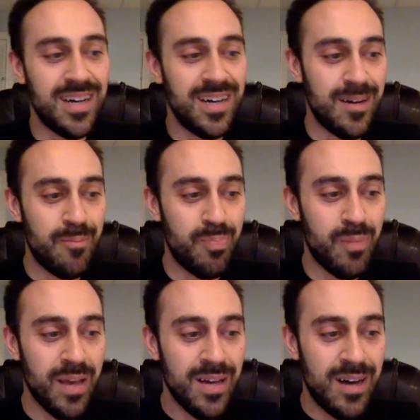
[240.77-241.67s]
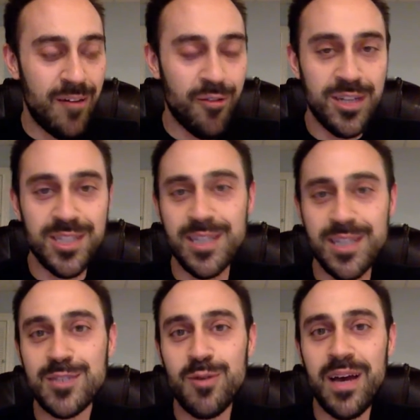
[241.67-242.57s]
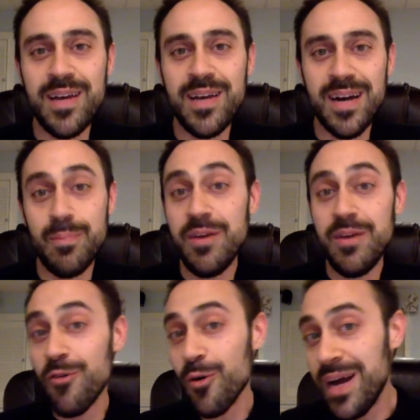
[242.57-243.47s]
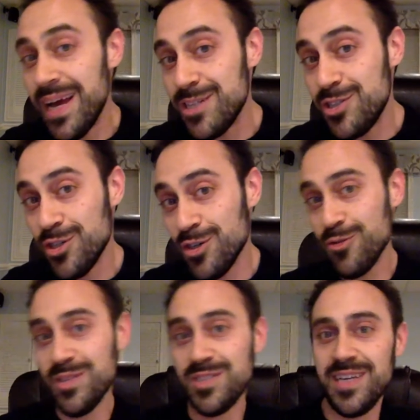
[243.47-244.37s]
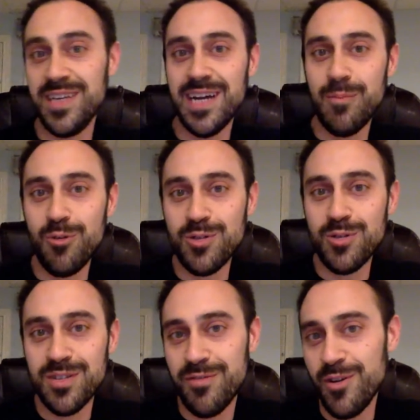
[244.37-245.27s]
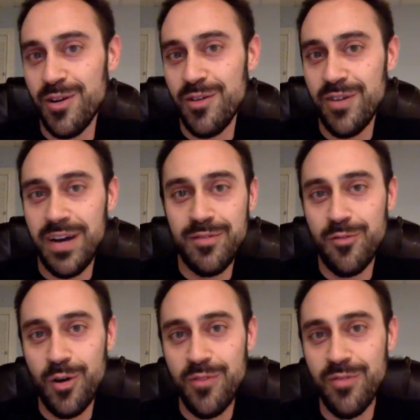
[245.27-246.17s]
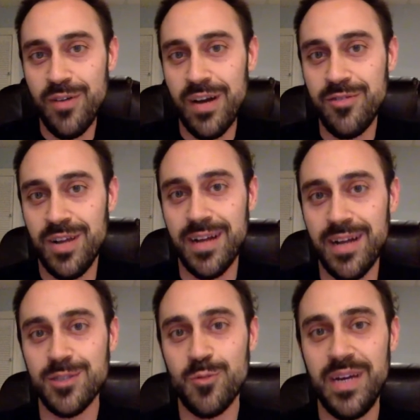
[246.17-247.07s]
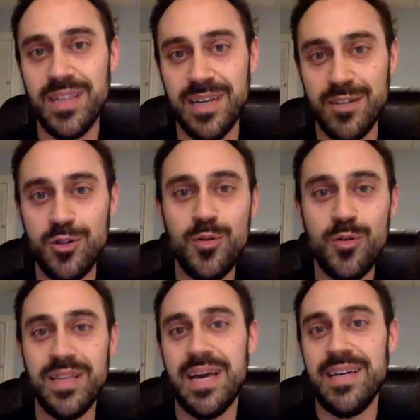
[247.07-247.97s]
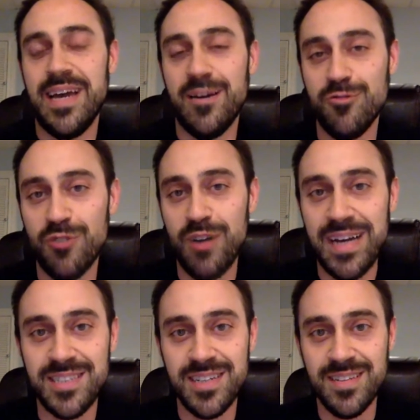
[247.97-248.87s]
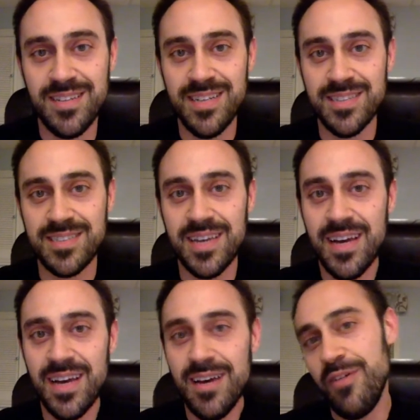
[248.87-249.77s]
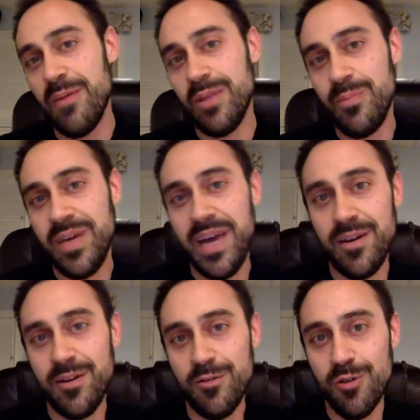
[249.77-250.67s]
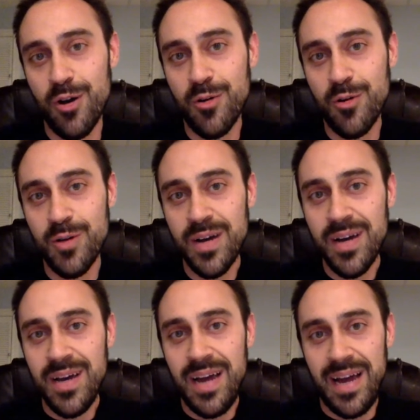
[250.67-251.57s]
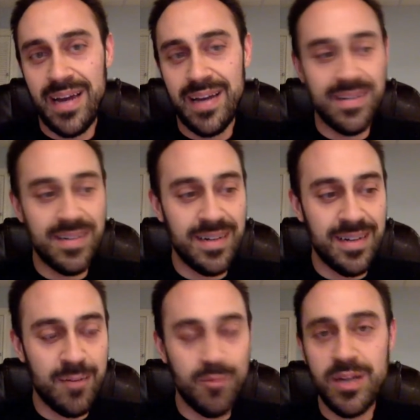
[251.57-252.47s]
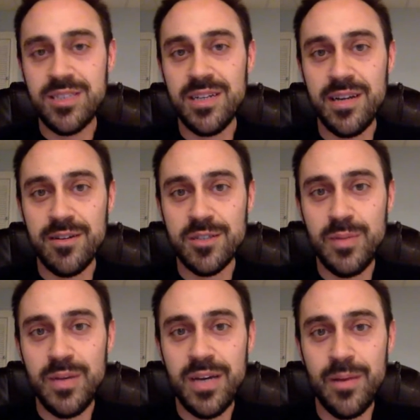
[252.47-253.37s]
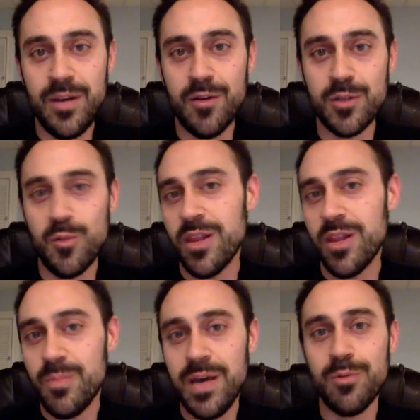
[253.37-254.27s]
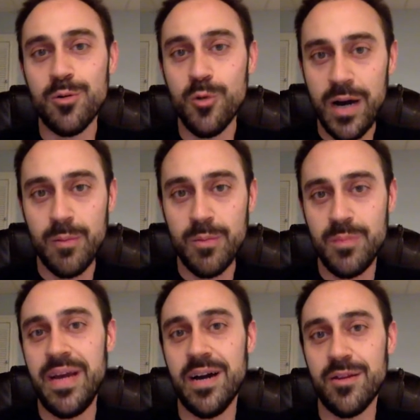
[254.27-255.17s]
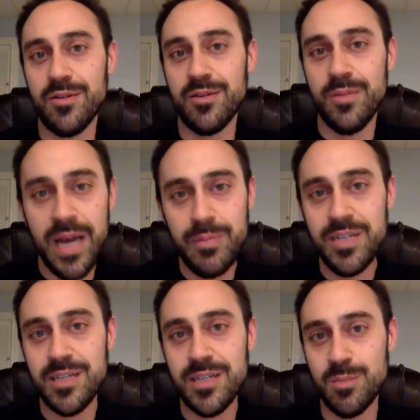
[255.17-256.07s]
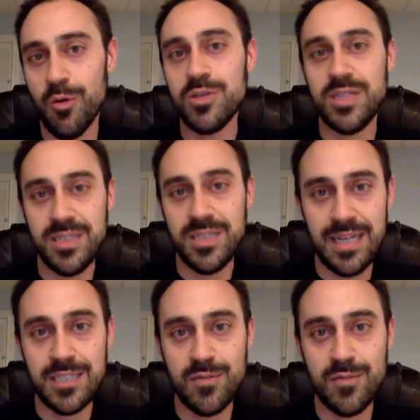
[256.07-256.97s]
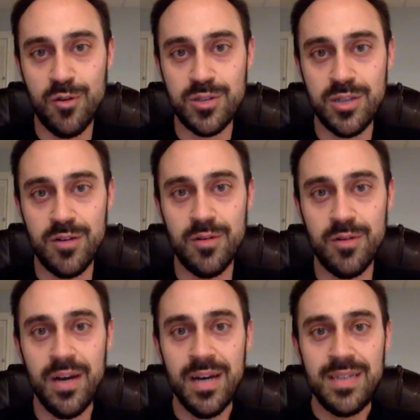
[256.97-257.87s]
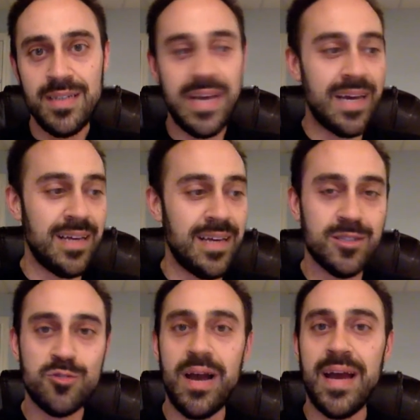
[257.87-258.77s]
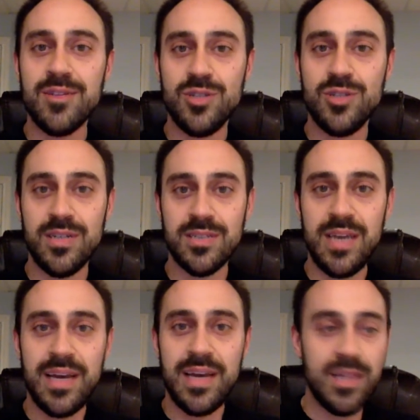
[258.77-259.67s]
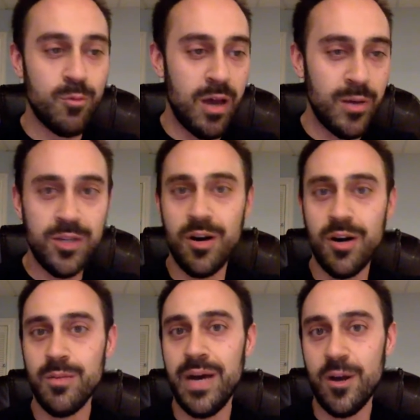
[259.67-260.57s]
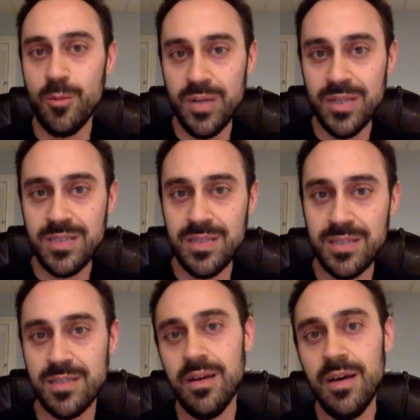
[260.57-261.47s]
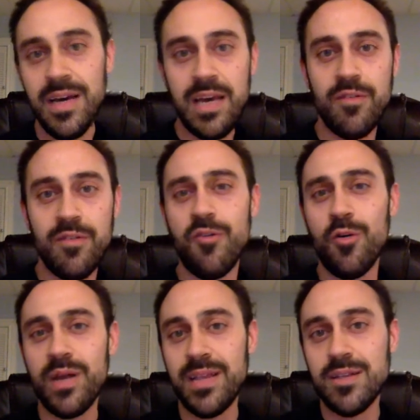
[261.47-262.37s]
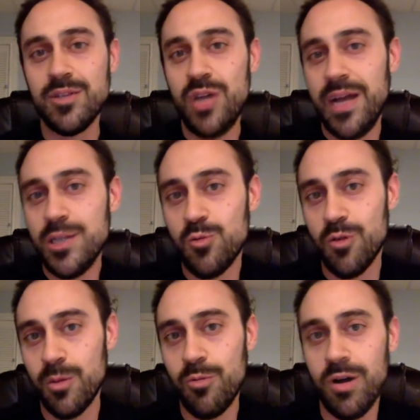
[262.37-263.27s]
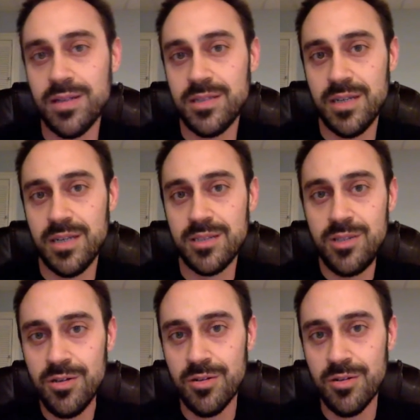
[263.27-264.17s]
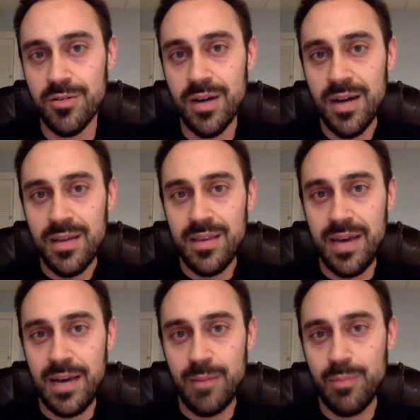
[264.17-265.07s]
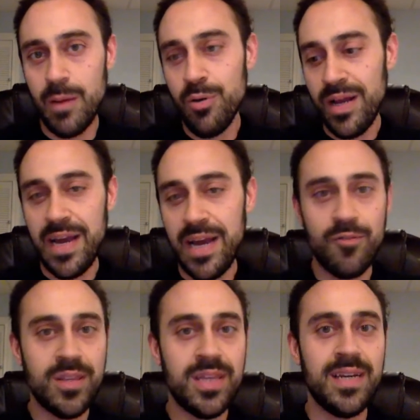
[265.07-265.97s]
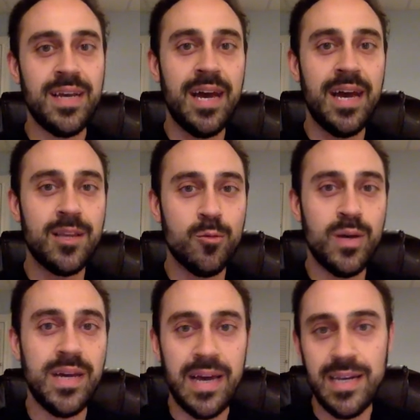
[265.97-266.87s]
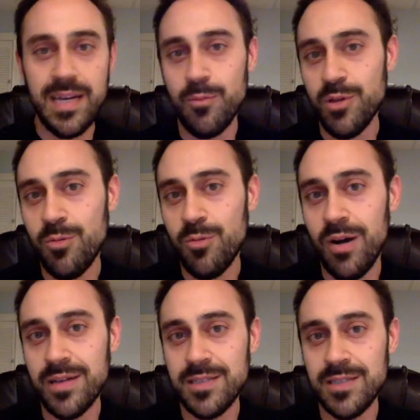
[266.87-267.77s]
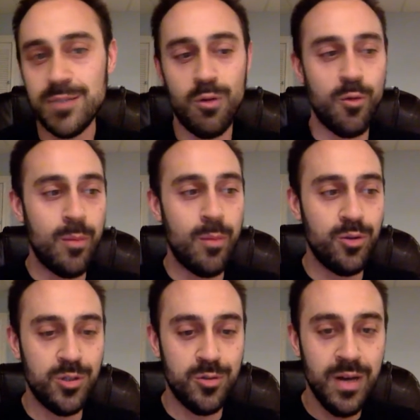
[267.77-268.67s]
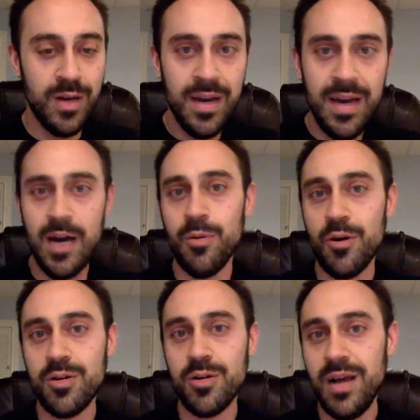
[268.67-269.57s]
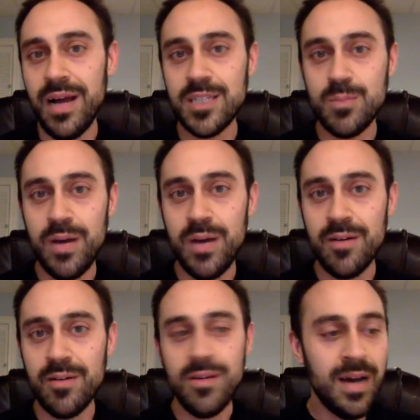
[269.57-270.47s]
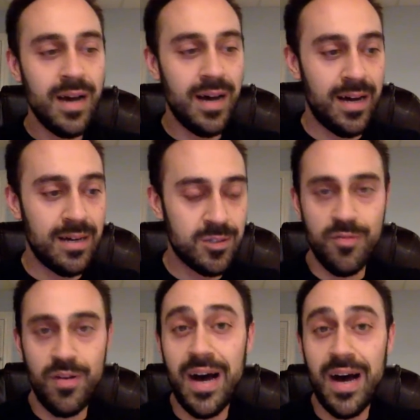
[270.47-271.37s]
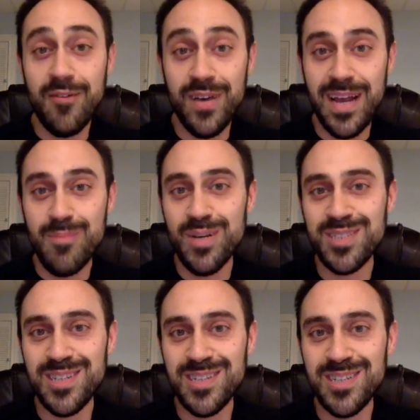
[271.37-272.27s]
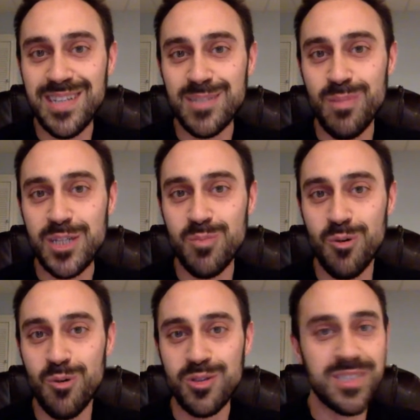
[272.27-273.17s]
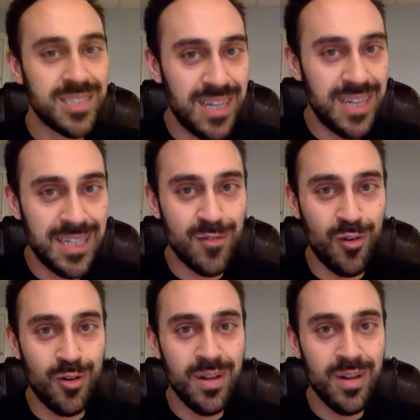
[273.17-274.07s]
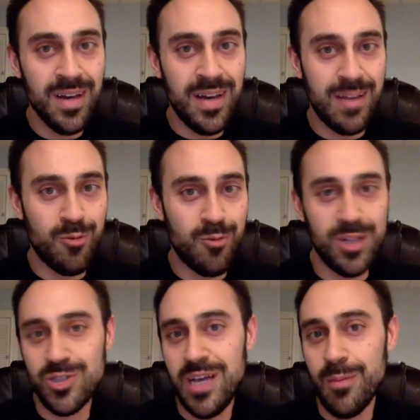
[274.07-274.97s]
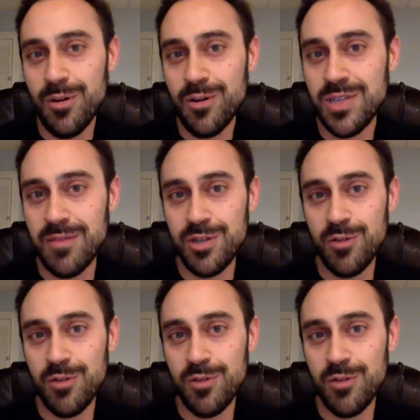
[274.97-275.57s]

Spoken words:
I'll phrase it this way, before I had children, seeing upwards of 35 to 45 clients a week, then tuning that down drastically as family began to grow. And in recent years, becoming known as one of the people who helped make other hypnotists more successful. So taking the strategies, taking the way we talk about our business, and even folding in the change work process too, that by putting everything together, we end up with a process where we're able to help our clients better, survive in a business that's much more successful, and really just help ourselves to